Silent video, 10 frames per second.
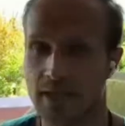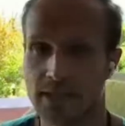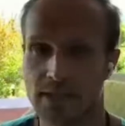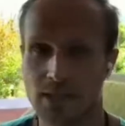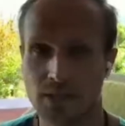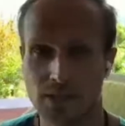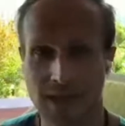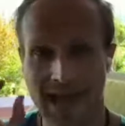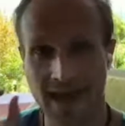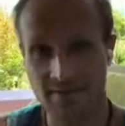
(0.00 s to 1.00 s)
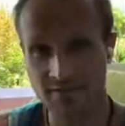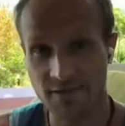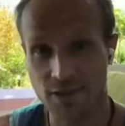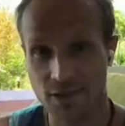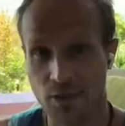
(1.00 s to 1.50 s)
invite us to do to have a
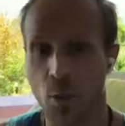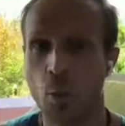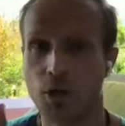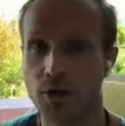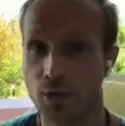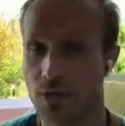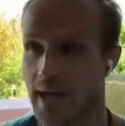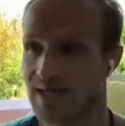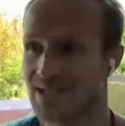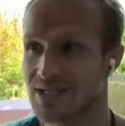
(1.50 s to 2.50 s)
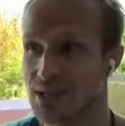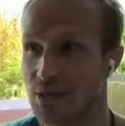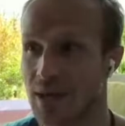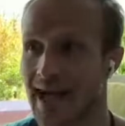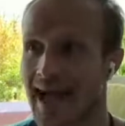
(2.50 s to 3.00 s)
vision, what you would like to
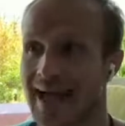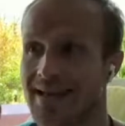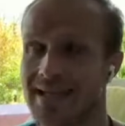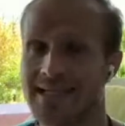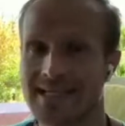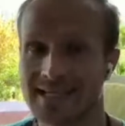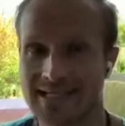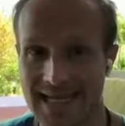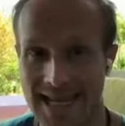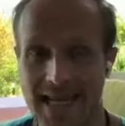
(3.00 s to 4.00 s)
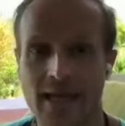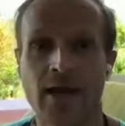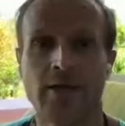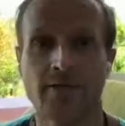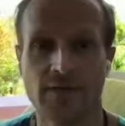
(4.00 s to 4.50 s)
do, and take
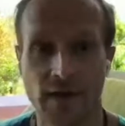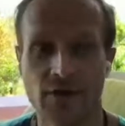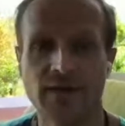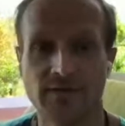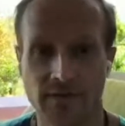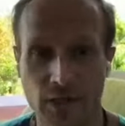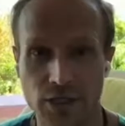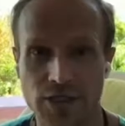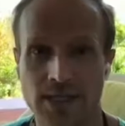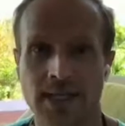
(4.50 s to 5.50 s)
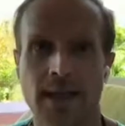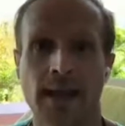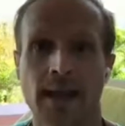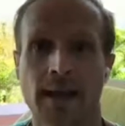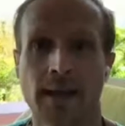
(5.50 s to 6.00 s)
very first
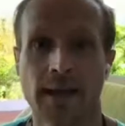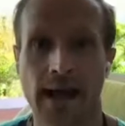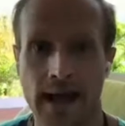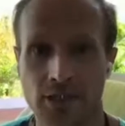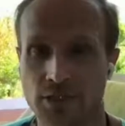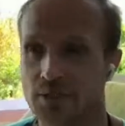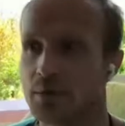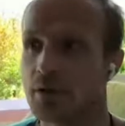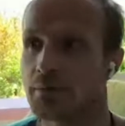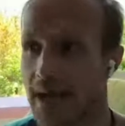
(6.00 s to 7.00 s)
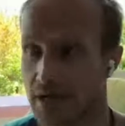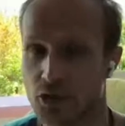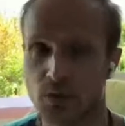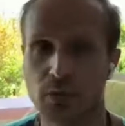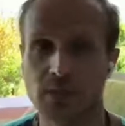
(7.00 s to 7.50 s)
actionable,
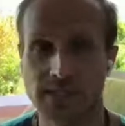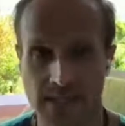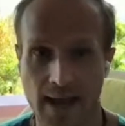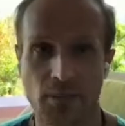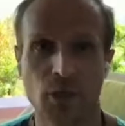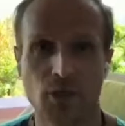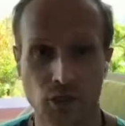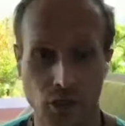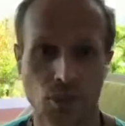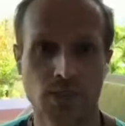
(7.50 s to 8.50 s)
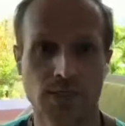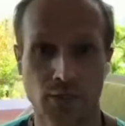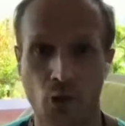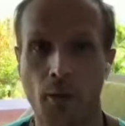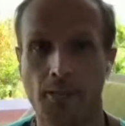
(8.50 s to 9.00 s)
manageable step towards
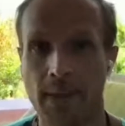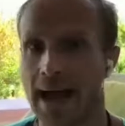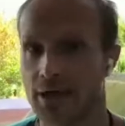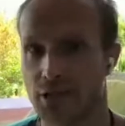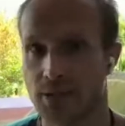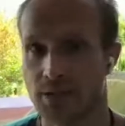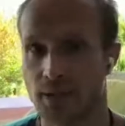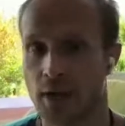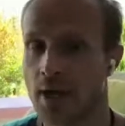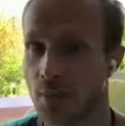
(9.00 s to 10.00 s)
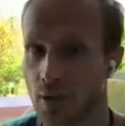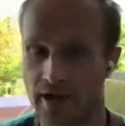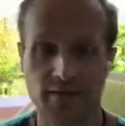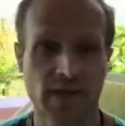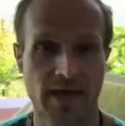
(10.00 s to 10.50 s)
your passion,
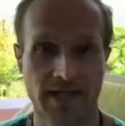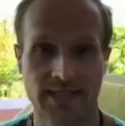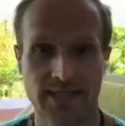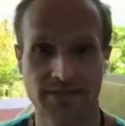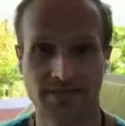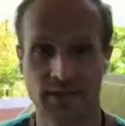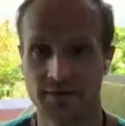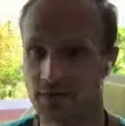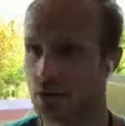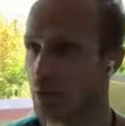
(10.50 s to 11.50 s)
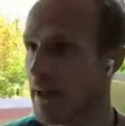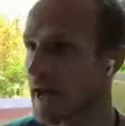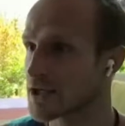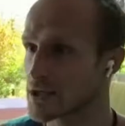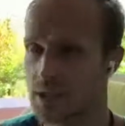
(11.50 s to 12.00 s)
whatever that is. If your
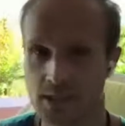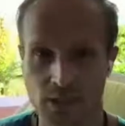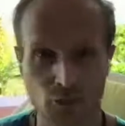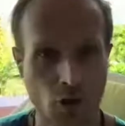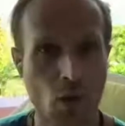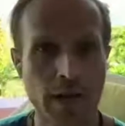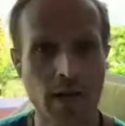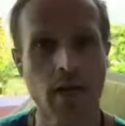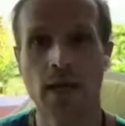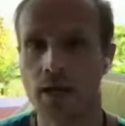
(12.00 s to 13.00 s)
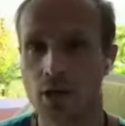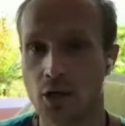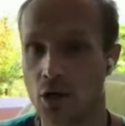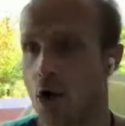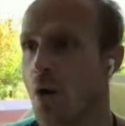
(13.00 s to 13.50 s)
passion is in drawing,
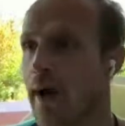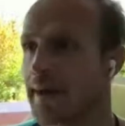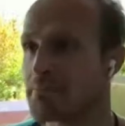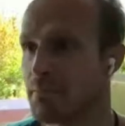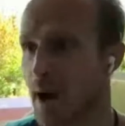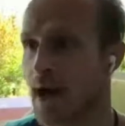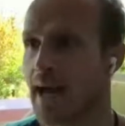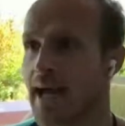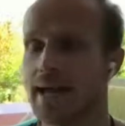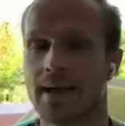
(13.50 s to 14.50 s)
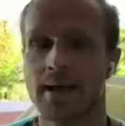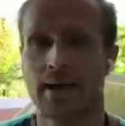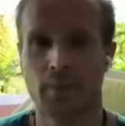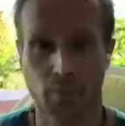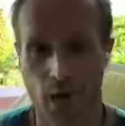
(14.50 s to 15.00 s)
go and buy
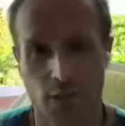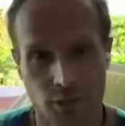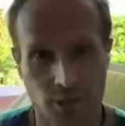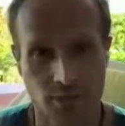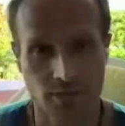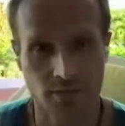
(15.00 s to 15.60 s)
a brush